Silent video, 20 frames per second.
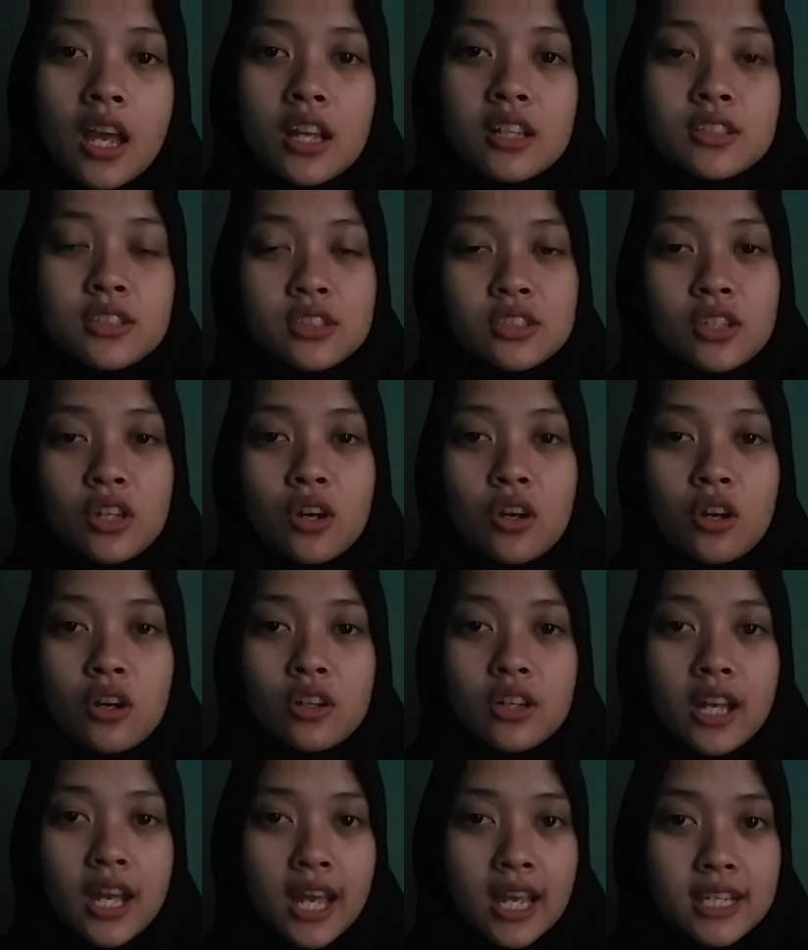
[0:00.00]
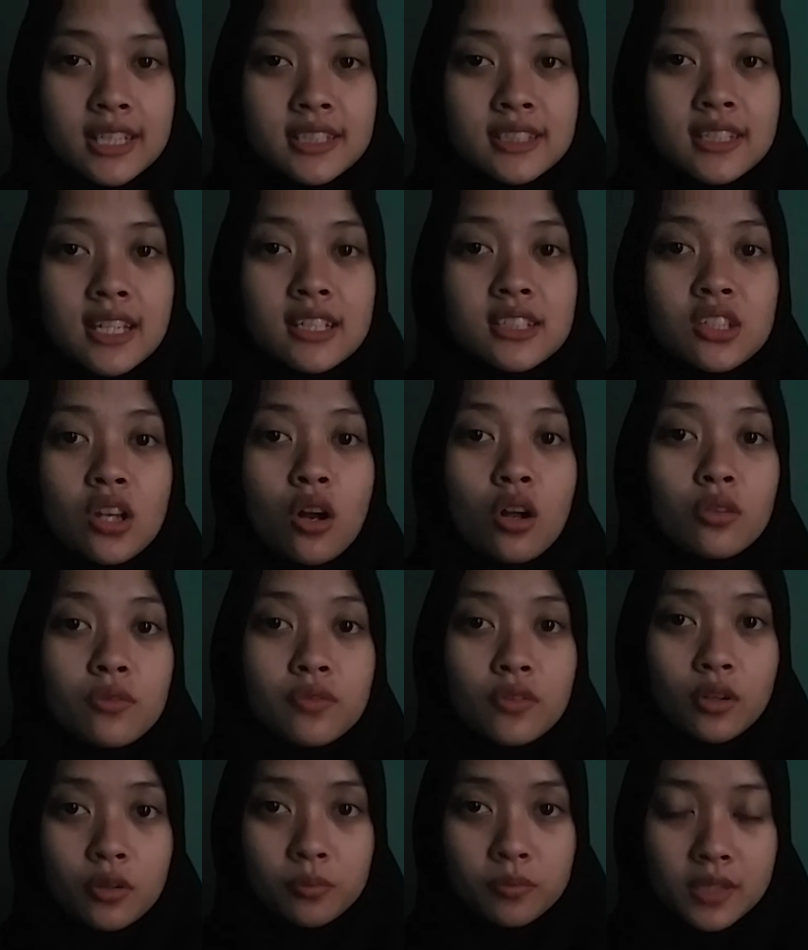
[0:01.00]
So guys, that's all
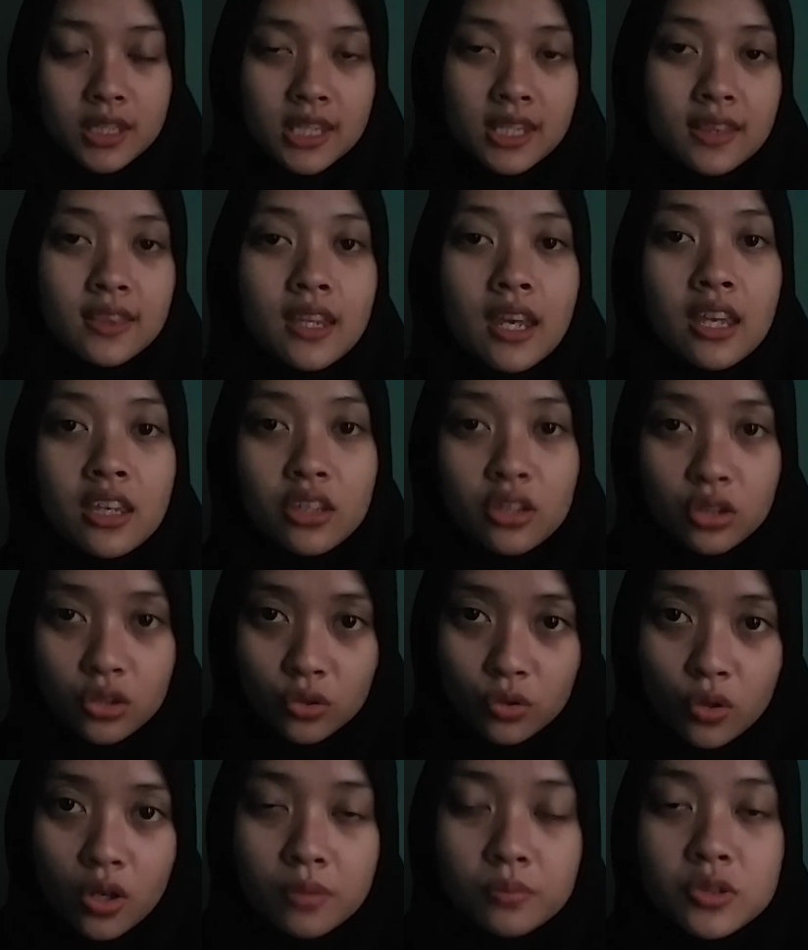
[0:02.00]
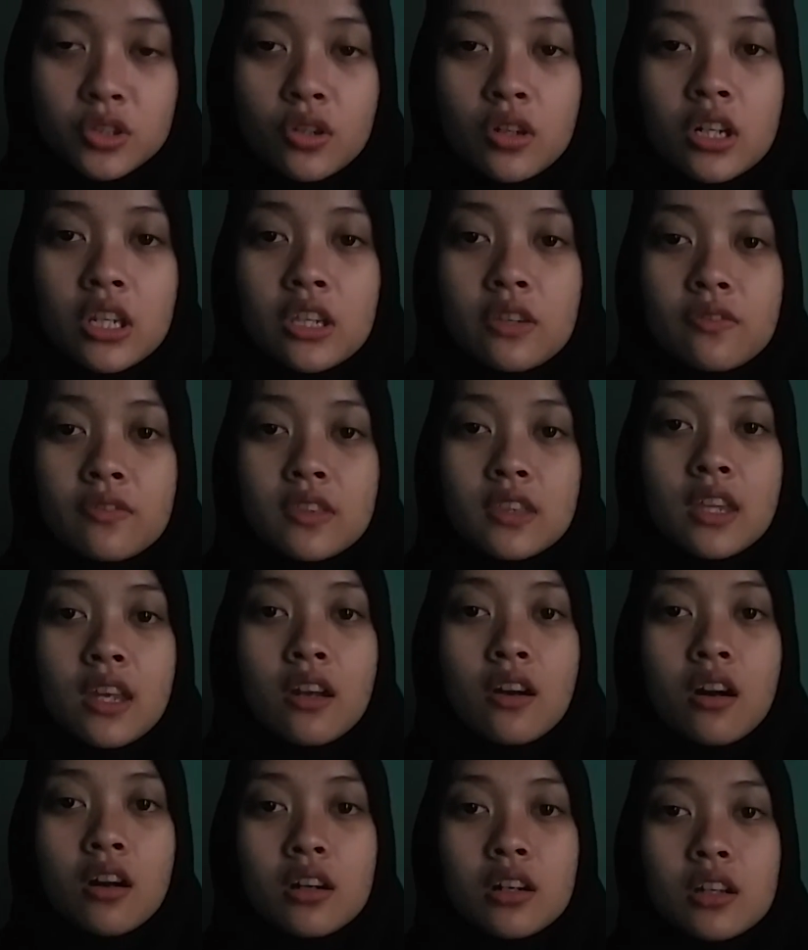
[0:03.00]
from me. Thank you. I'm sorry if
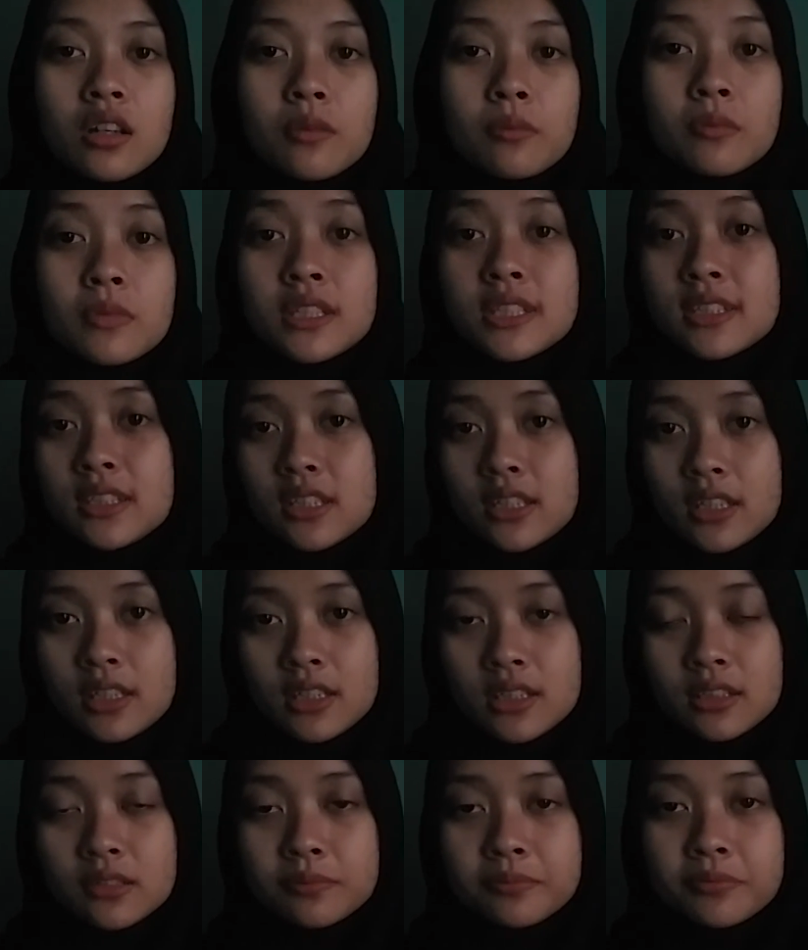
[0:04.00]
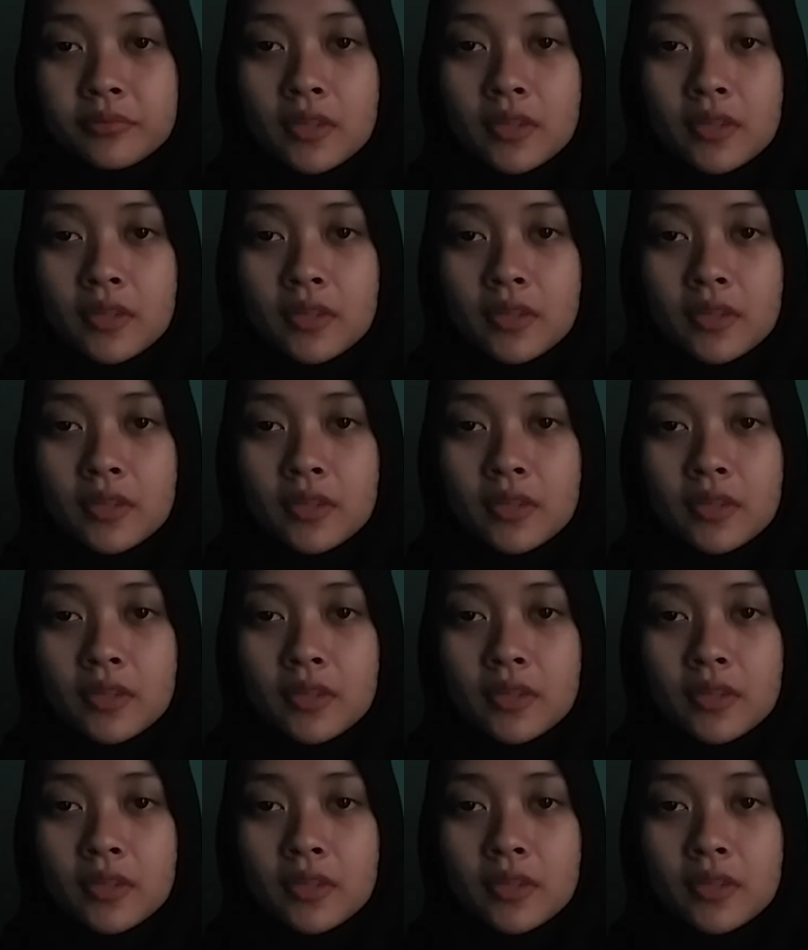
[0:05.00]
there are mistaken.